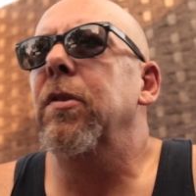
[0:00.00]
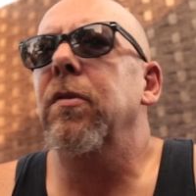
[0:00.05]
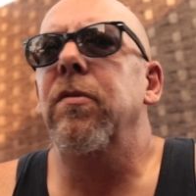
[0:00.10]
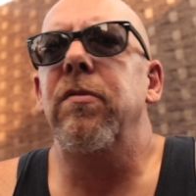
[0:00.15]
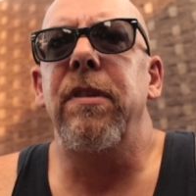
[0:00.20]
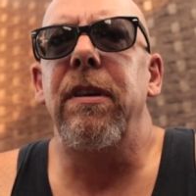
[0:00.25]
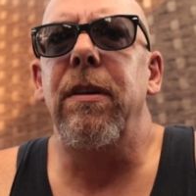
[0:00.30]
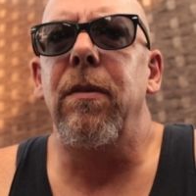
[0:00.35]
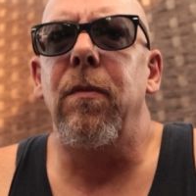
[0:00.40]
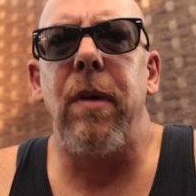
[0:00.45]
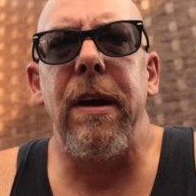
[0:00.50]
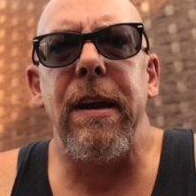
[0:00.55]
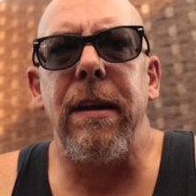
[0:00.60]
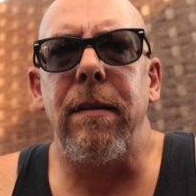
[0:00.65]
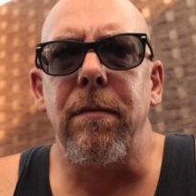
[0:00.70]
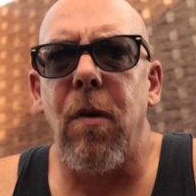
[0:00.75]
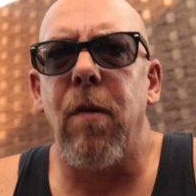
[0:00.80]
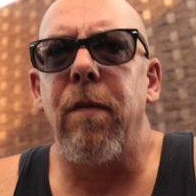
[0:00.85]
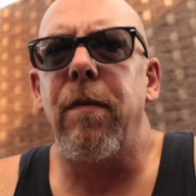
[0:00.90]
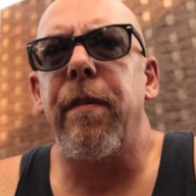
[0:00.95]
losing
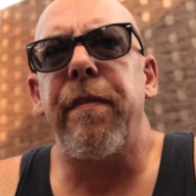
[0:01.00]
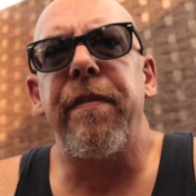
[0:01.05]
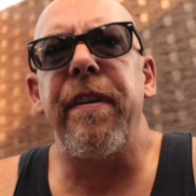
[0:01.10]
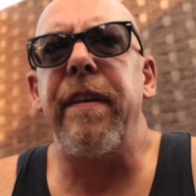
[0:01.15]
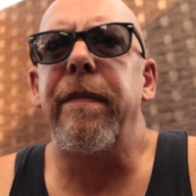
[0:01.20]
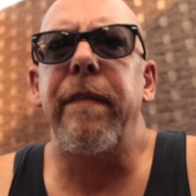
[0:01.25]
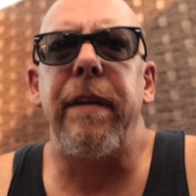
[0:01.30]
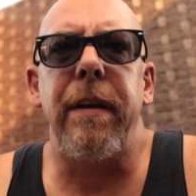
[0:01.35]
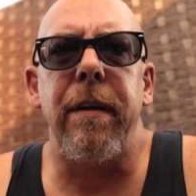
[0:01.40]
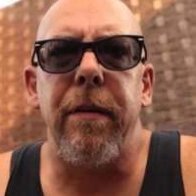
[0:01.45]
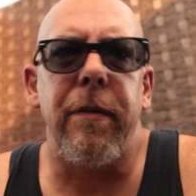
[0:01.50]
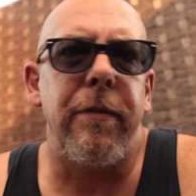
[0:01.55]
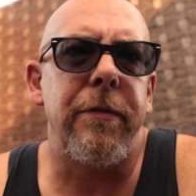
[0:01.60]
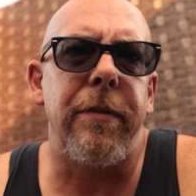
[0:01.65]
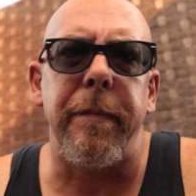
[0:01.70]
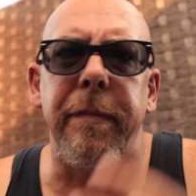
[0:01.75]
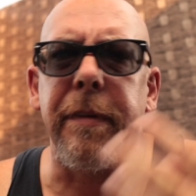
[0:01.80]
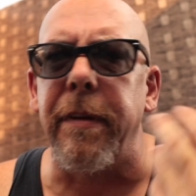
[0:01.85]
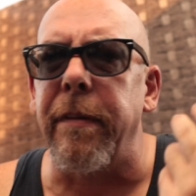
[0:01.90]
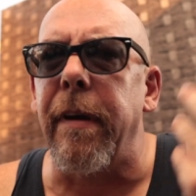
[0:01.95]
weight over 50 or
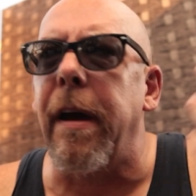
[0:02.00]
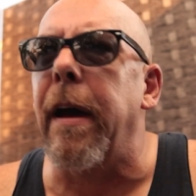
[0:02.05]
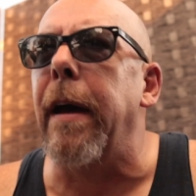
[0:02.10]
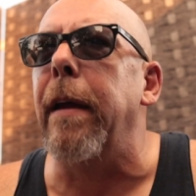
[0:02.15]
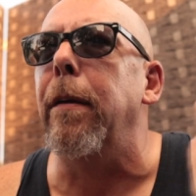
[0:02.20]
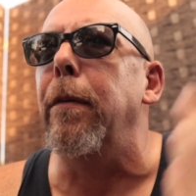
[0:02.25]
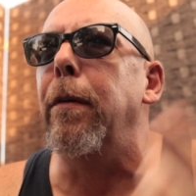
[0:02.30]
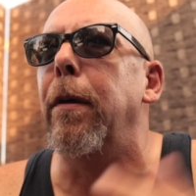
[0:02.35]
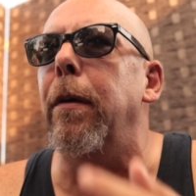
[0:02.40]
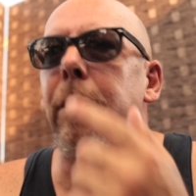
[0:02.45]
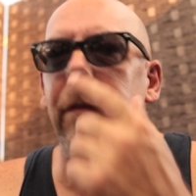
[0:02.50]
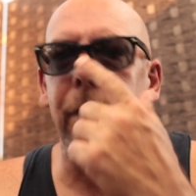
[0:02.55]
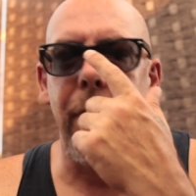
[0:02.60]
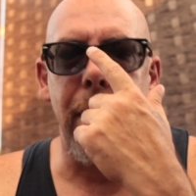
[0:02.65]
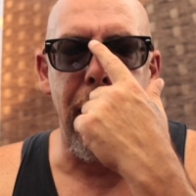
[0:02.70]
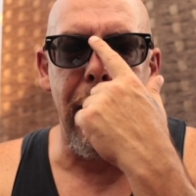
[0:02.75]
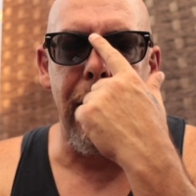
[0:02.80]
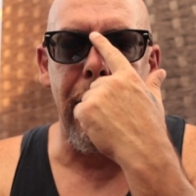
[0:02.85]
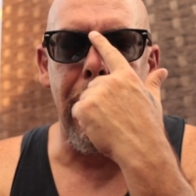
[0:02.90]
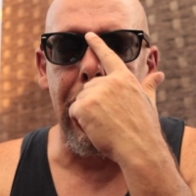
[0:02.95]
something. I don't know.
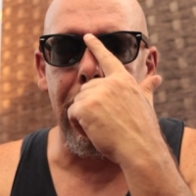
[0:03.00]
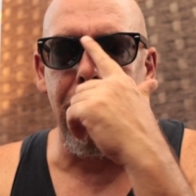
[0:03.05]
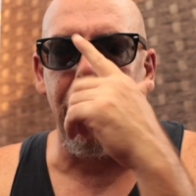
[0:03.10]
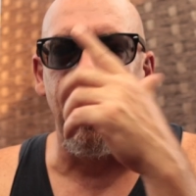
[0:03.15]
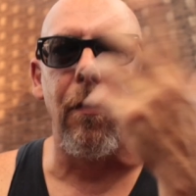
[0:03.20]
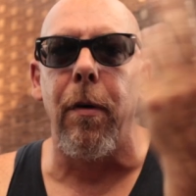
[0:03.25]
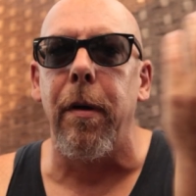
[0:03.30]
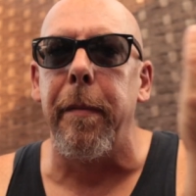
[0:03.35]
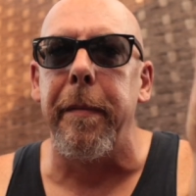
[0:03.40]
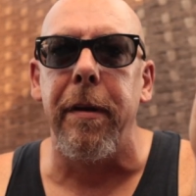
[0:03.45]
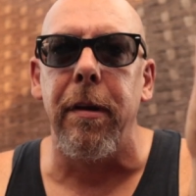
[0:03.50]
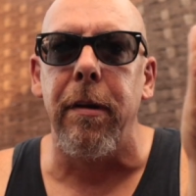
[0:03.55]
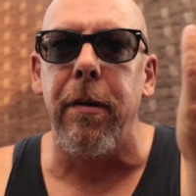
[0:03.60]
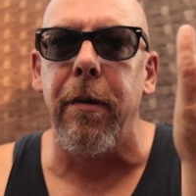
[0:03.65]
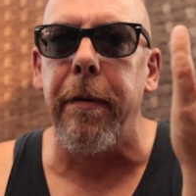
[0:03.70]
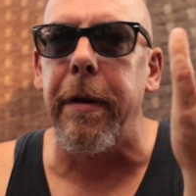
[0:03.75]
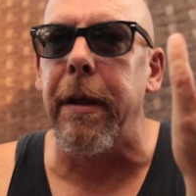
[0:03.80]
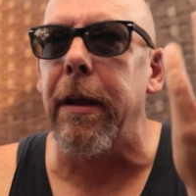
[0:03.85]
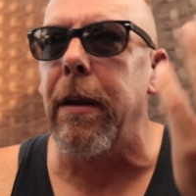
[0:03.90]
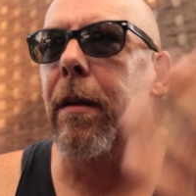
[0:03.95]
I don't know what I'm going to
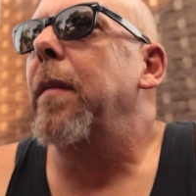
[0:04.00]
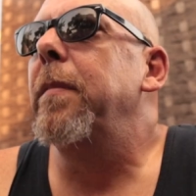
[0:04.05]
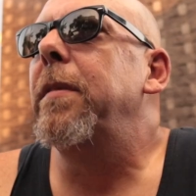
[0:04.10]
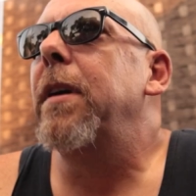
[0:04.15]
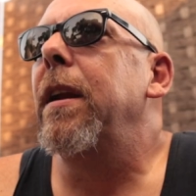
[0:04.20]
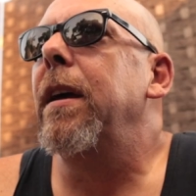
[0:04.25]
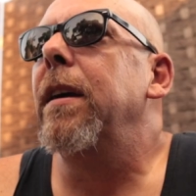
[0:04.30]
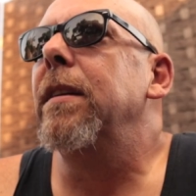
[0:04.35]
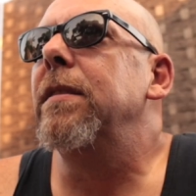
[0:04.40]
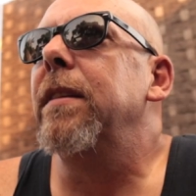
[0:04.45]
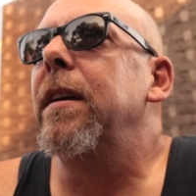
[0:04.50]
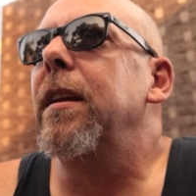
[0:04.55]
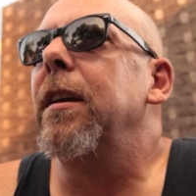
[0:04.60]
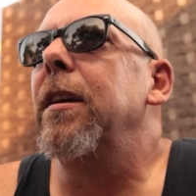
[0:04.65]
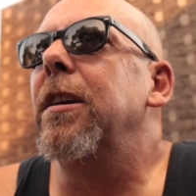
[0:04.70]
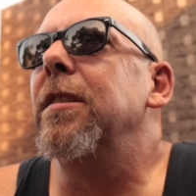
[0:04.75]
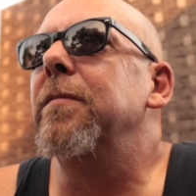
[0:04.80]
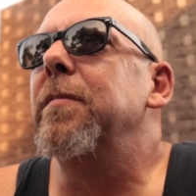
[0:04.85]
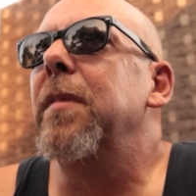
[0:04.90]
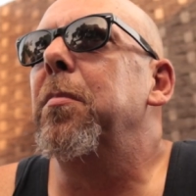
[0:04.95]
do with it. I'm kind of
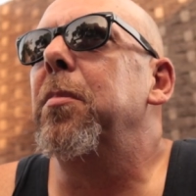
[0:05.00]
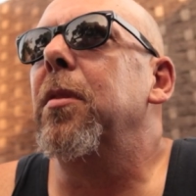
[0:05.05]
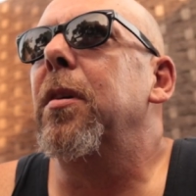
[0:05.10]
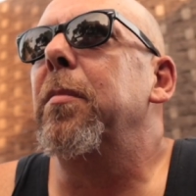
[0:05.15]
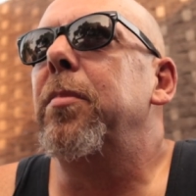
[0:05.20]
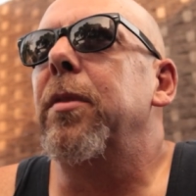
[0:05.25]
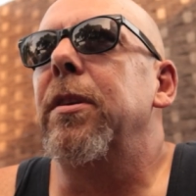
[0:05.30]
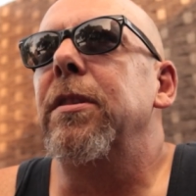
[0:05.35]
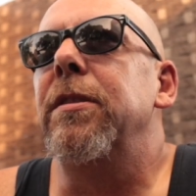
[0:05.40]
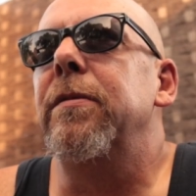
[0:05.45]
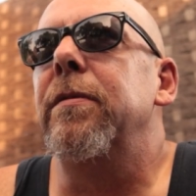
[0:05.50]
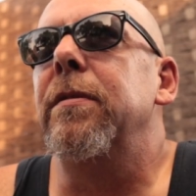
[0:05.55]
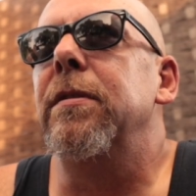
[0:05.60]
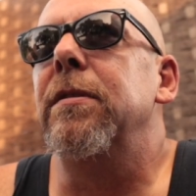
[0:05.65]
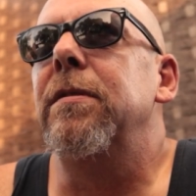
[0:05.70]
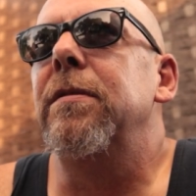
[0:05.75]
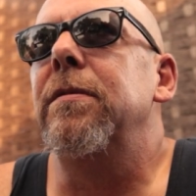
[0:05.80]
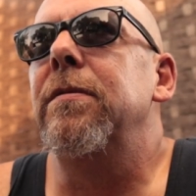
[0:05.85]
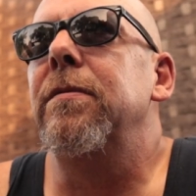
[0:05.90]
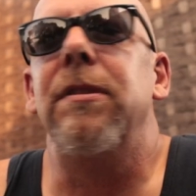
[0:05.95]
excited because my blood pressure
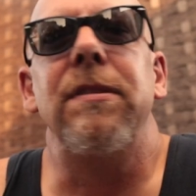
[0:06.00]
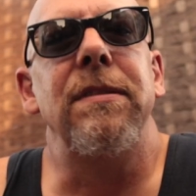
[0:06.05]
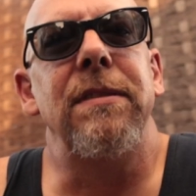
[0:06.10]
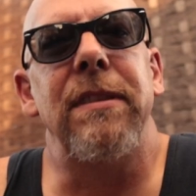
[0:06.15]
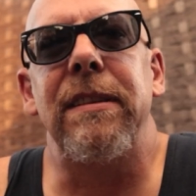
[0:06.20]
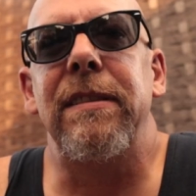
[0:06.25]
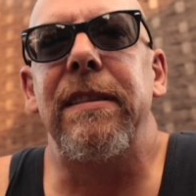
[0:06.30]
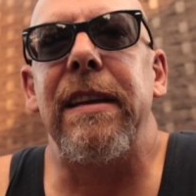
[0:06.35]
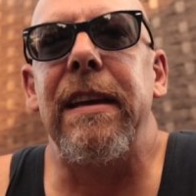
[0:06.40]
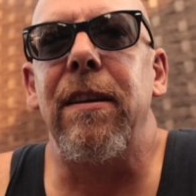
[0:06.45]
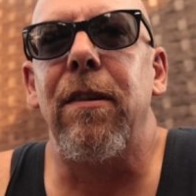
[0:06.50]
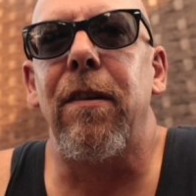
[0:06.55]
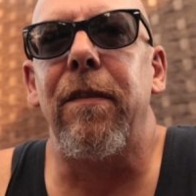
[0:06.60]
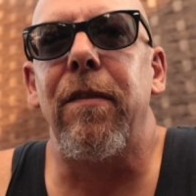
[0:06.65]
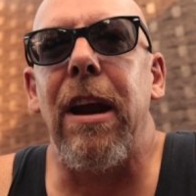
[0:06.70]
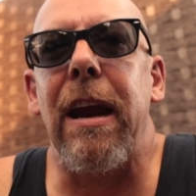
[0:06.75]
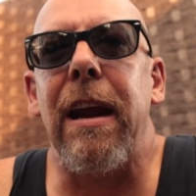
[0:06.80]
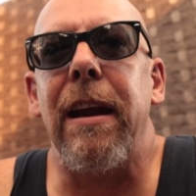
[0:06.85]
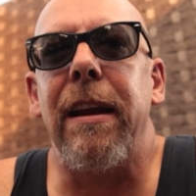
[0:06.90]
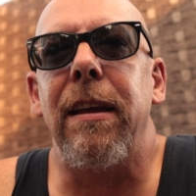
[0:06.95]
was 116
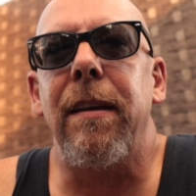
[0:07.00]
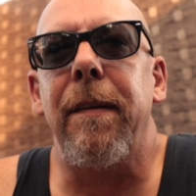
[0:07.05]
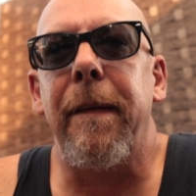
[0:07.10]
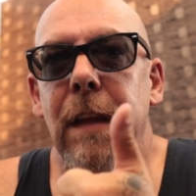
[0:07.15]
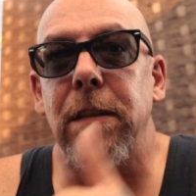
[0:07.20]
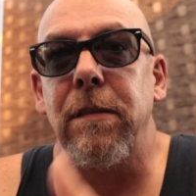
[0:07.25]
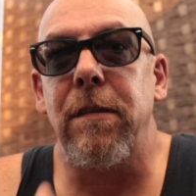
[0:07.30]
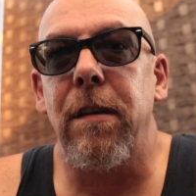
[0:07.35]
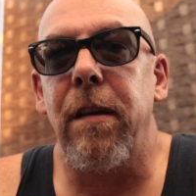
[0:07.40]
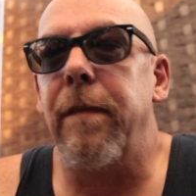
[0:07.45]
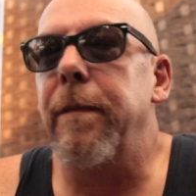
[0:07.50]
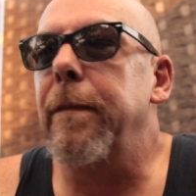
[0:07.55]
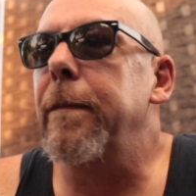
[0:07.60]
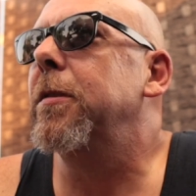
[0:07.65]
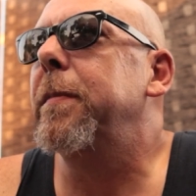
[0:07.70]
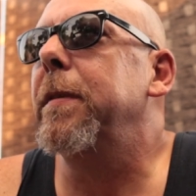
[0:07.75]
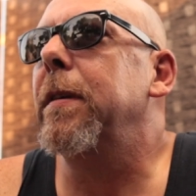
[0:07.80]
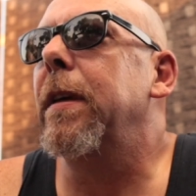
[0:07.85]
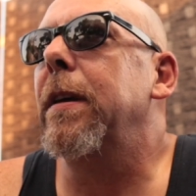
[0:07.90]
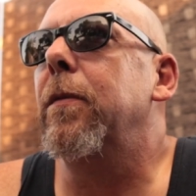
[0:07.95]
over 80. That's good.
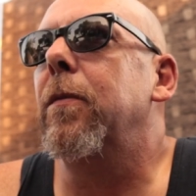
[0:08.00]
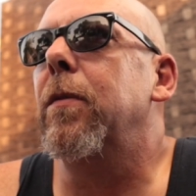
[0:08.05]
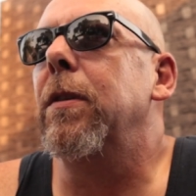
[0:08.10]
Supposed to be like